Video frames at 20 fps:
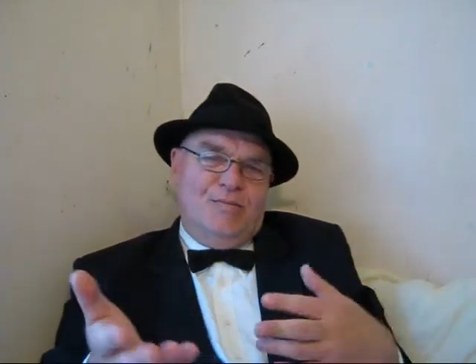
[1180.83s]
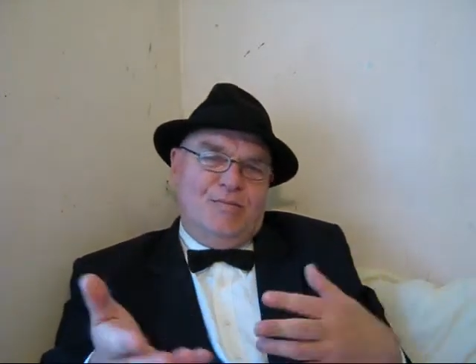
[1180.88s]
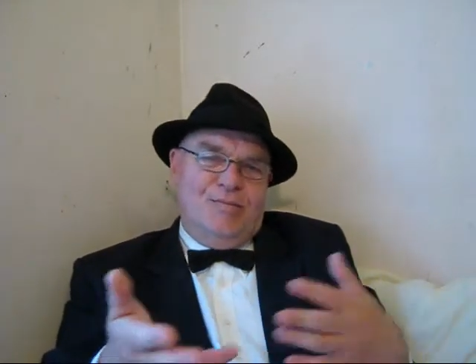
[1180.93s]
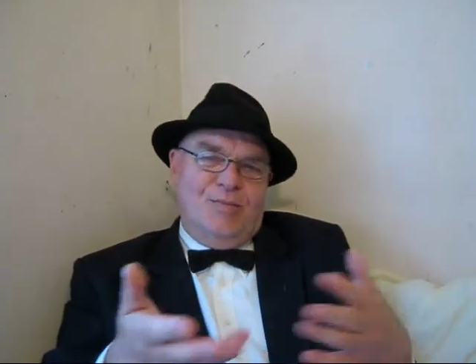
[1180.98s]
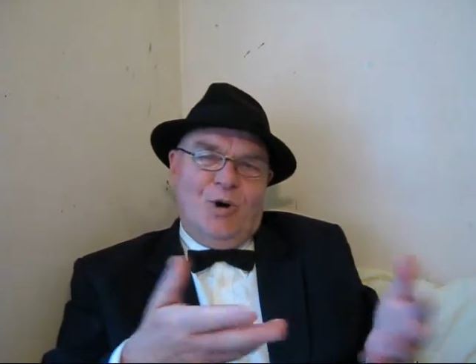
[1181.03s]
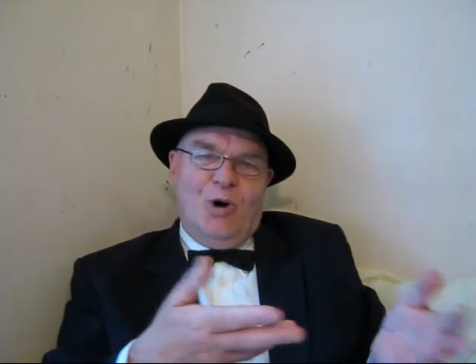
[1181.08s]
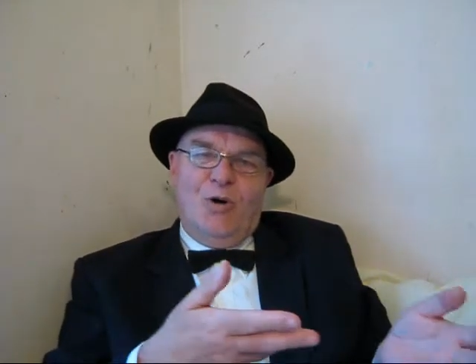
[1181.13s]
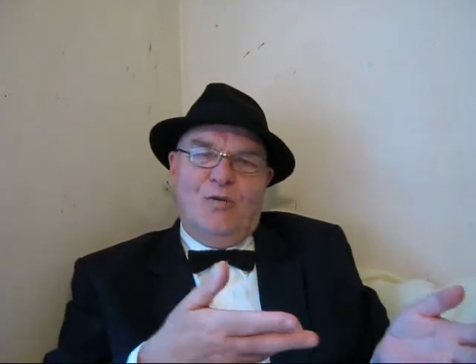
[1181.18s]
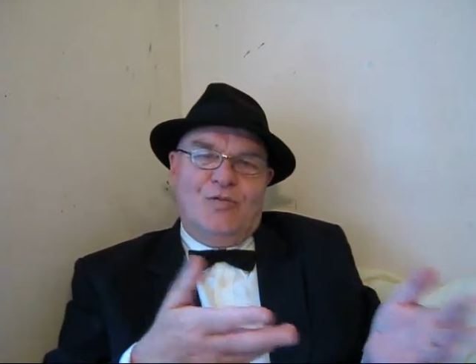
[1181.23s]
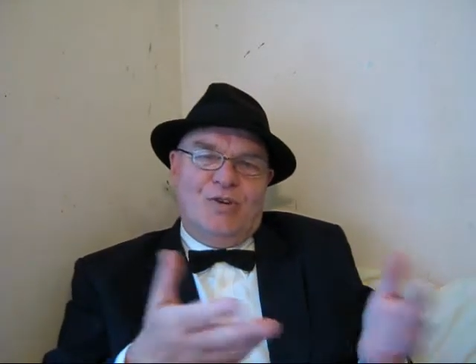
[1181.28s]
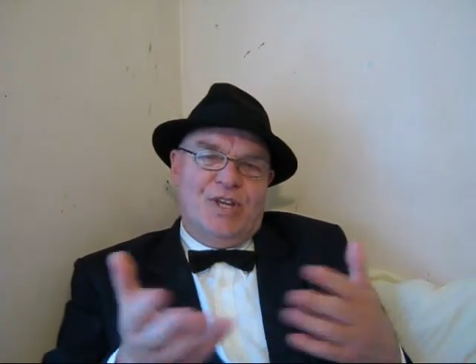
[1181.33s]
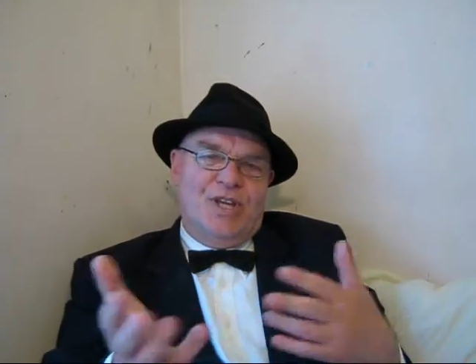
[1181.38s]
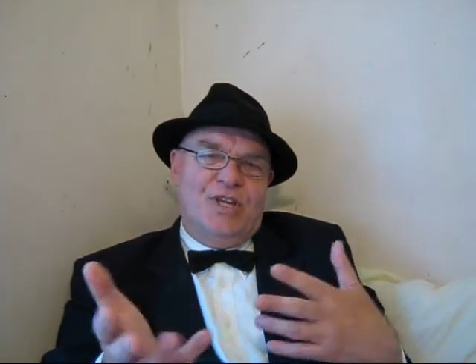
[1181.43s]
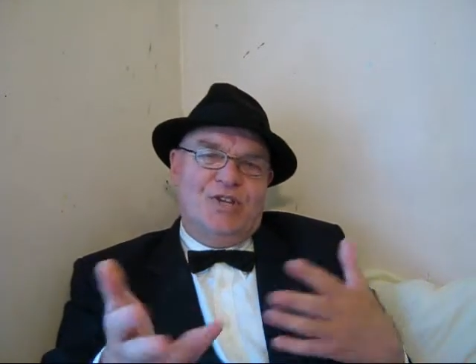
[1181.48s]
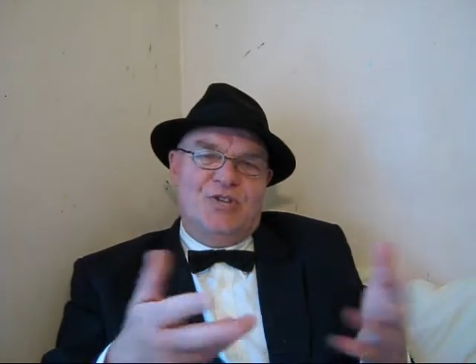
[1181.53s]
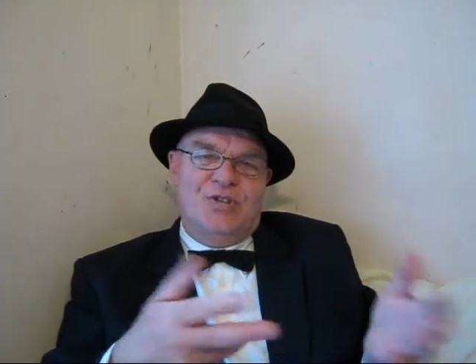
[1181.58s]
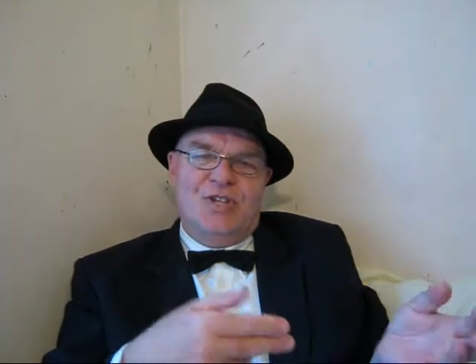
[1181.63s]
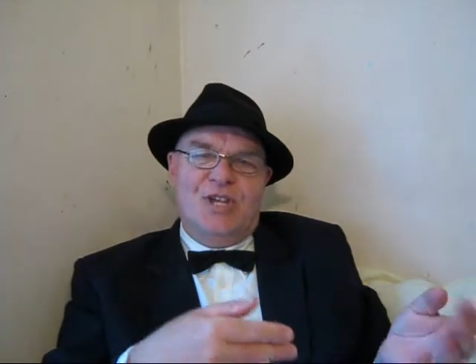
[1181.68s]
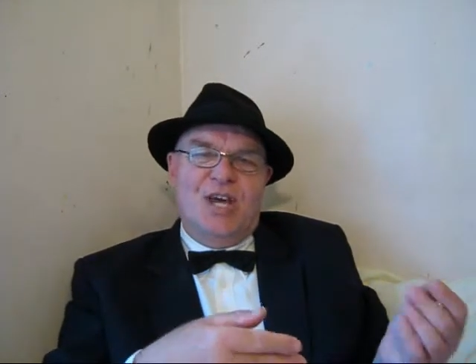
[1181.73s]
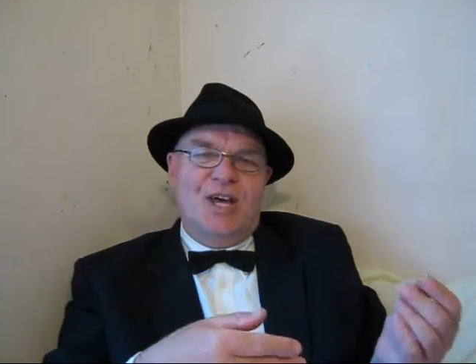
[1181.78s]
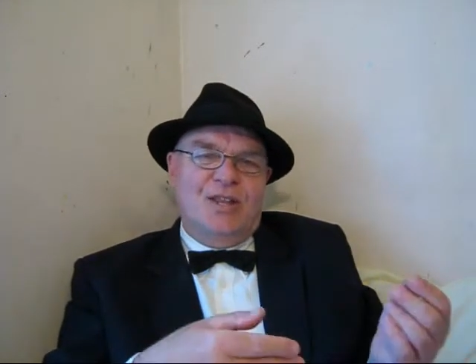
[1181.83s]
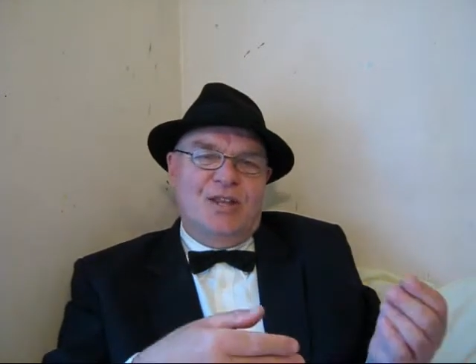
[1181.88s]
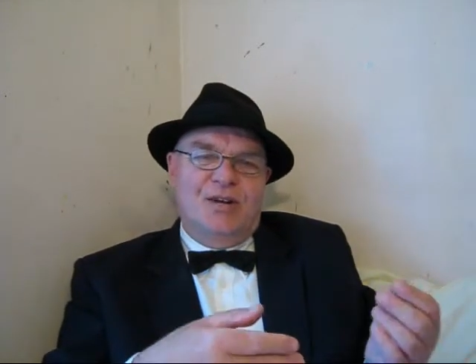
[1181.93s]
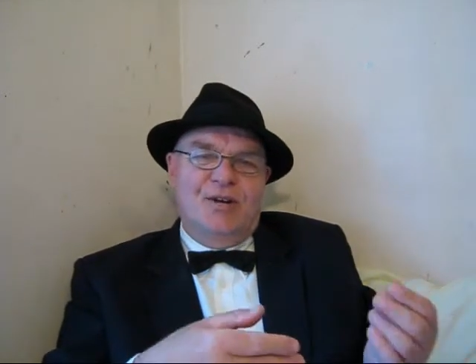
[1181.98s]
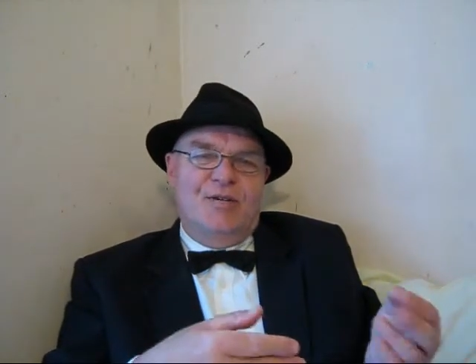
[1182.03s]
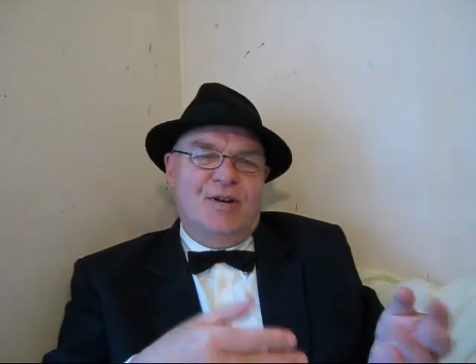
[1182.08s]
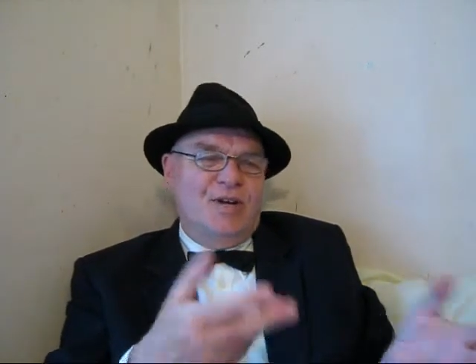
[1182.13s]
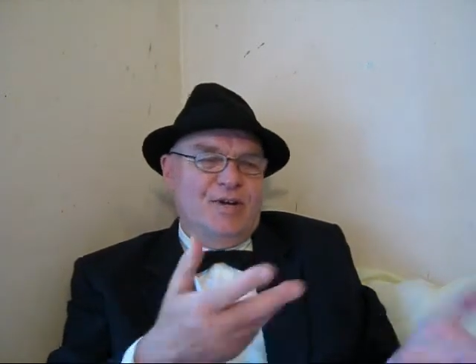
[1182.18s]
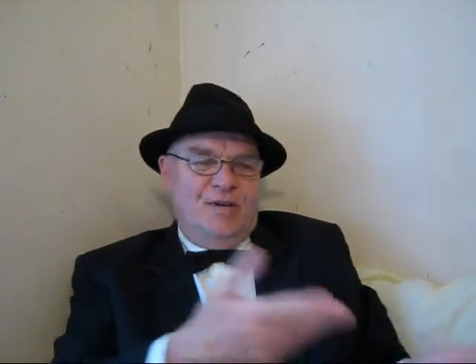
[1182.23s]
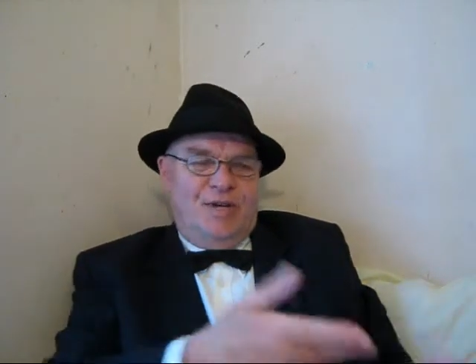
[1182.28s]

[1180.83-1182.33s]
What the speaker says: off against the other, and